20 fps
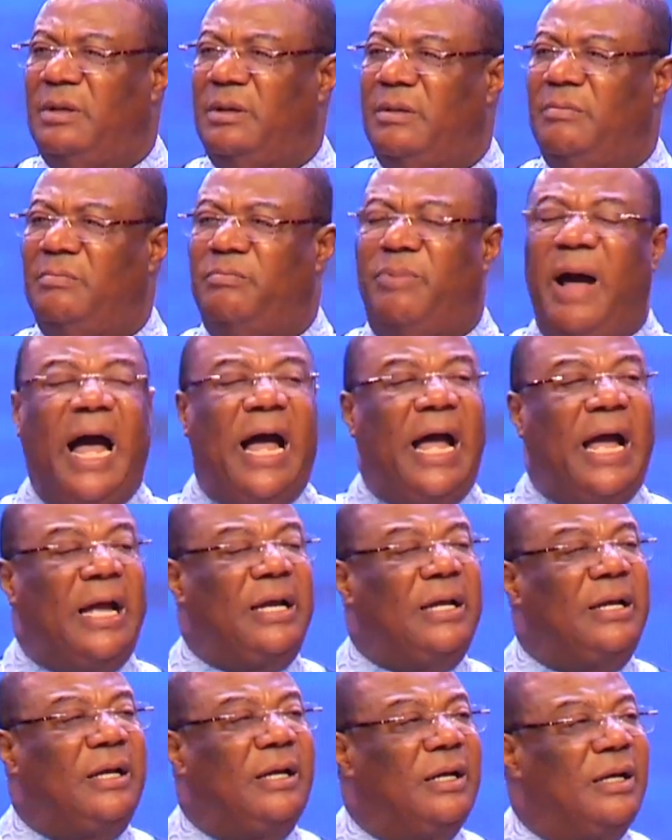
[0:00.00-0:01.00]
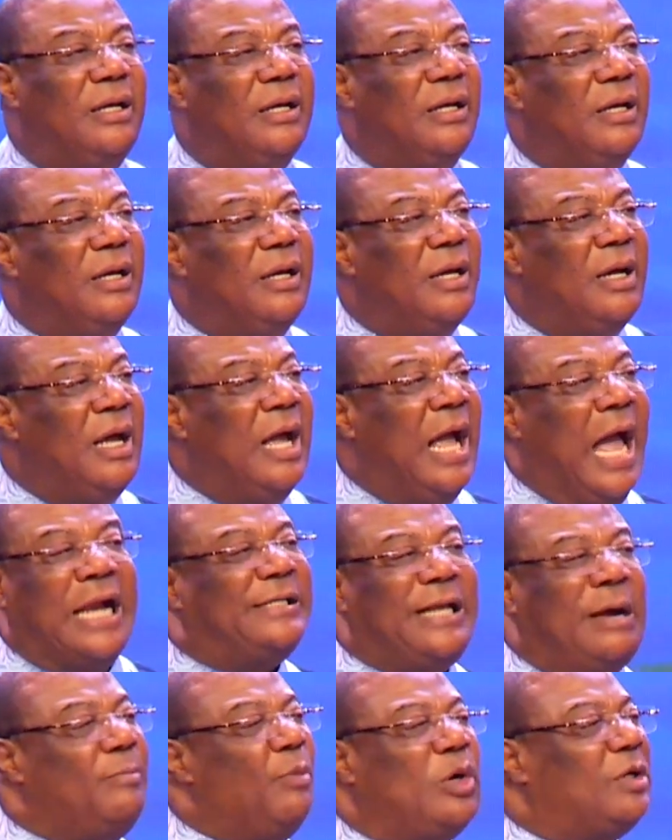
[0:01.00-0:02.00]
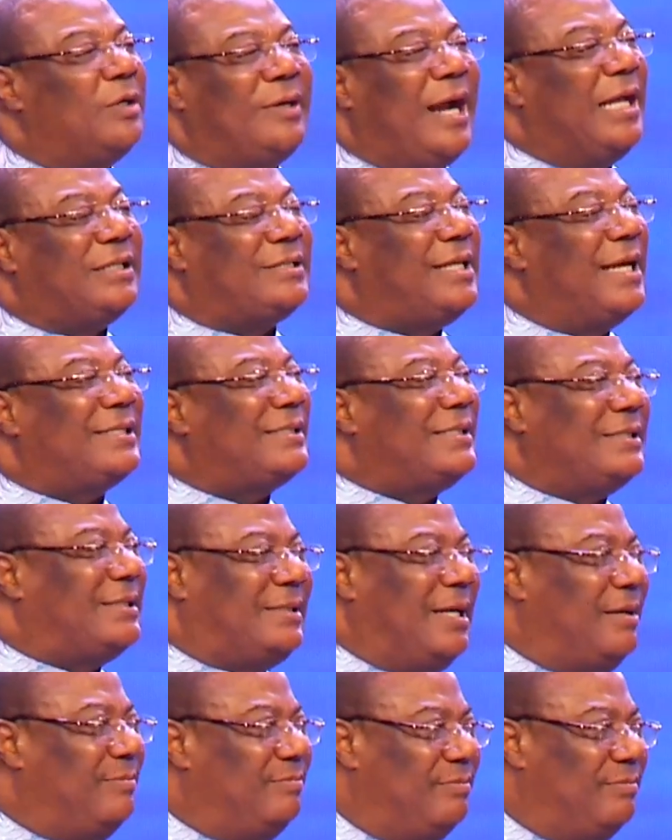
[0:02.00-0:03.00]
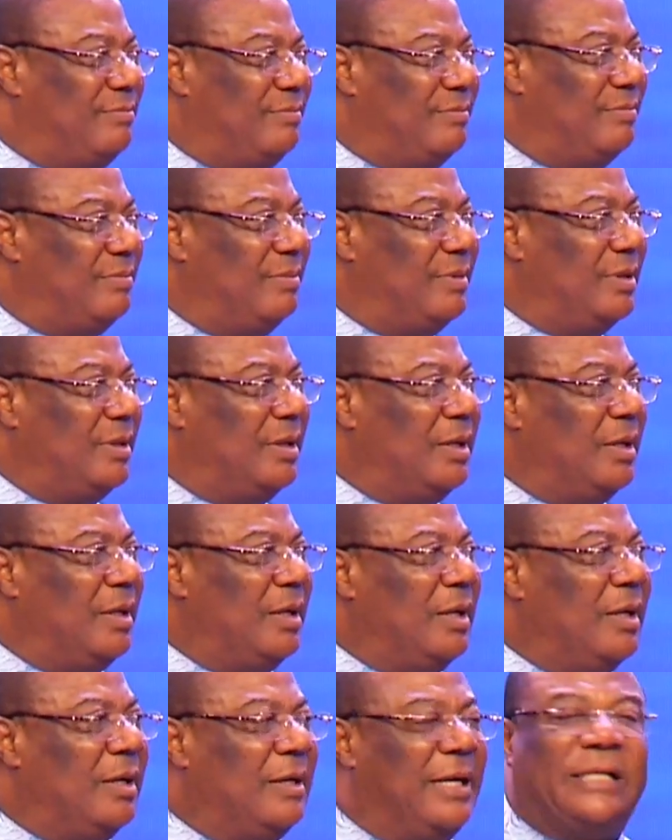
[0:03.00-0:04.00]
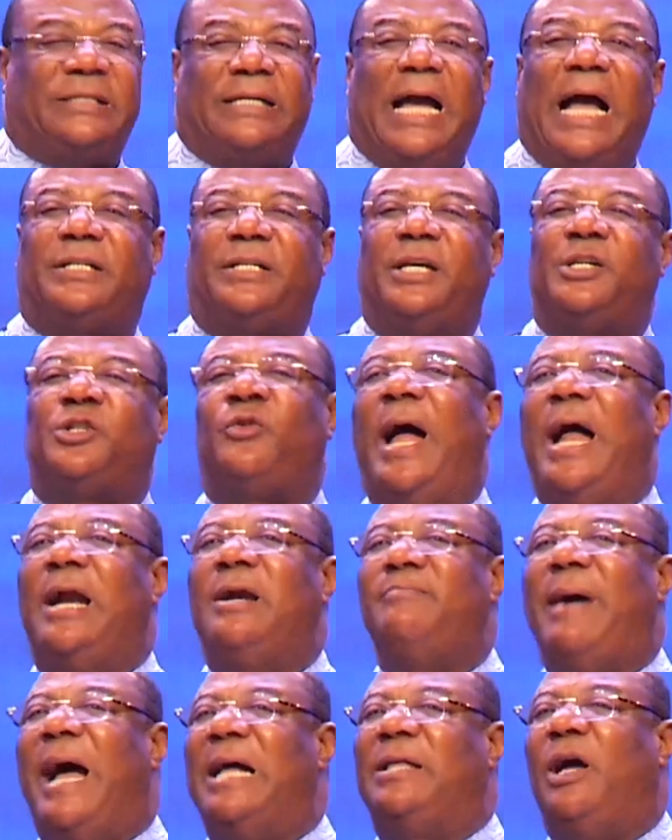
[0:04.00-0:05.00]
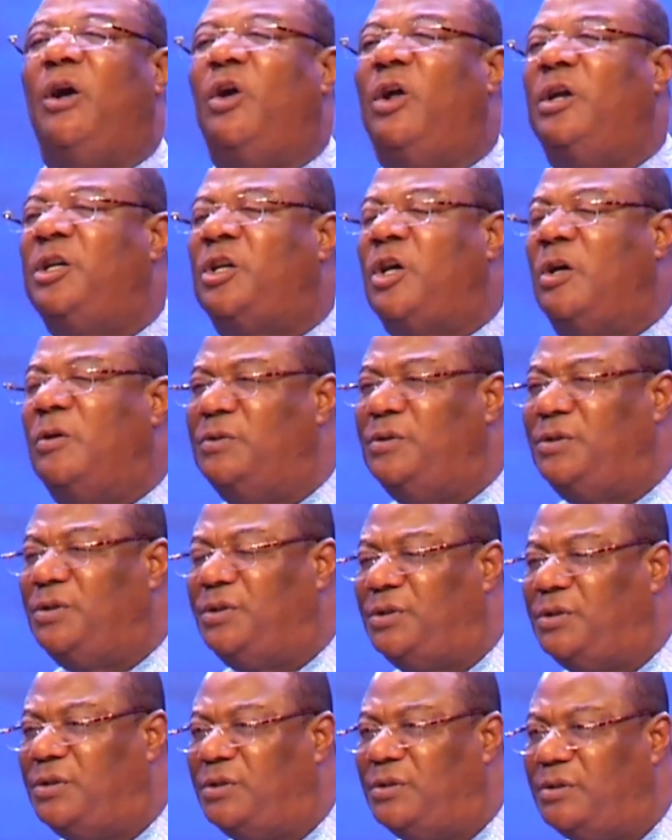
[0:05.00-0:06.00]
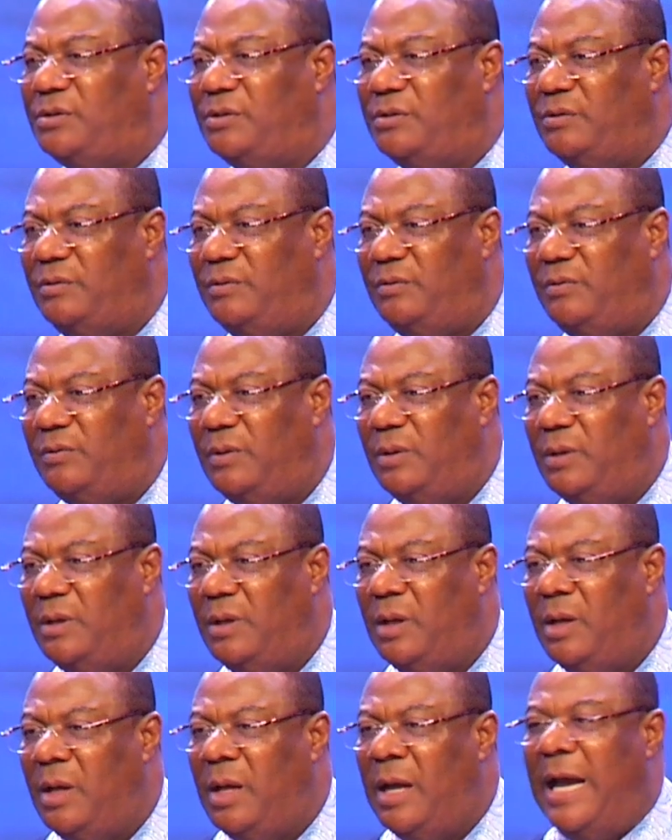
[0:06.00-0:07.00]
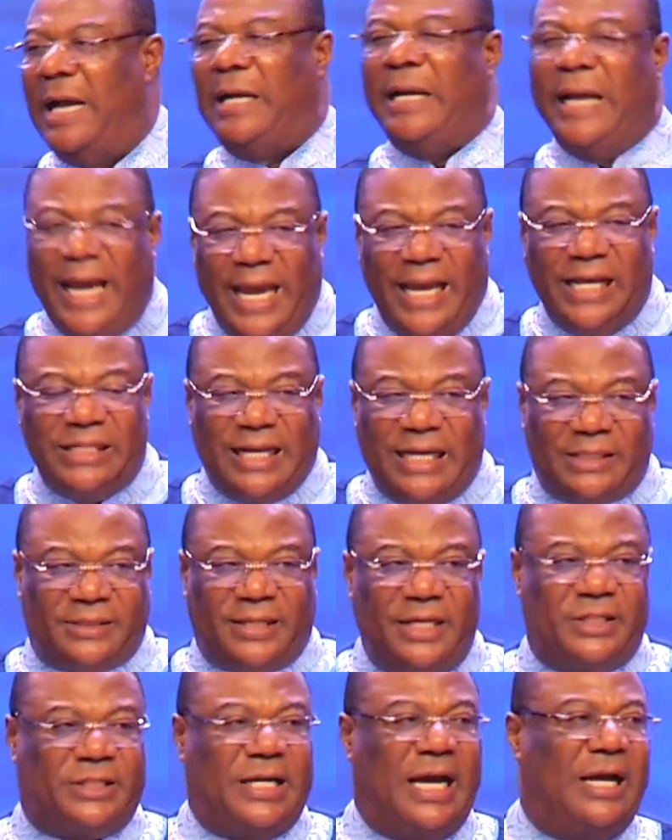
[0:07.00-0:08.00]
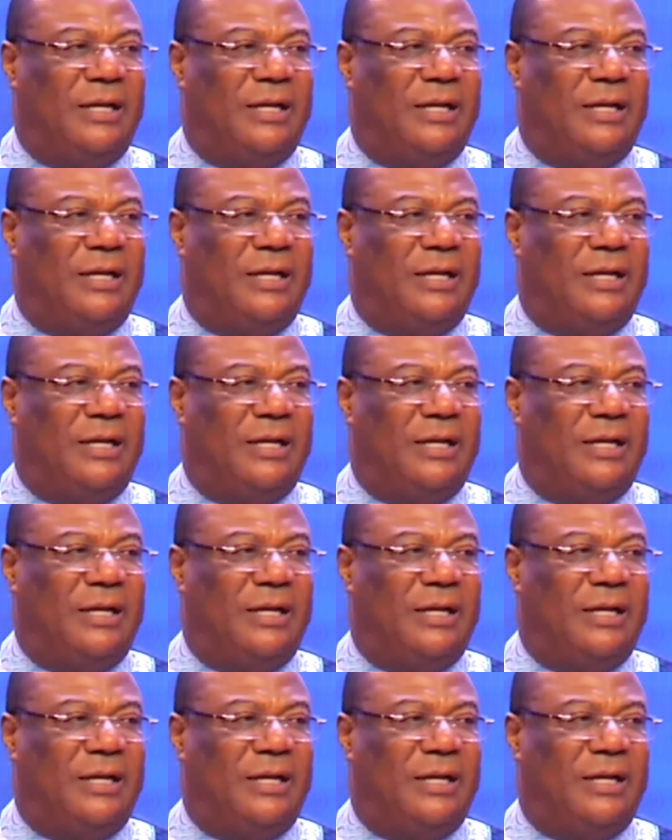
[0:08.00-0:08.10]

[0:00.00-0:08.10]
by a democratic system. The church is run by the Holy Ghost. And he is the teacher.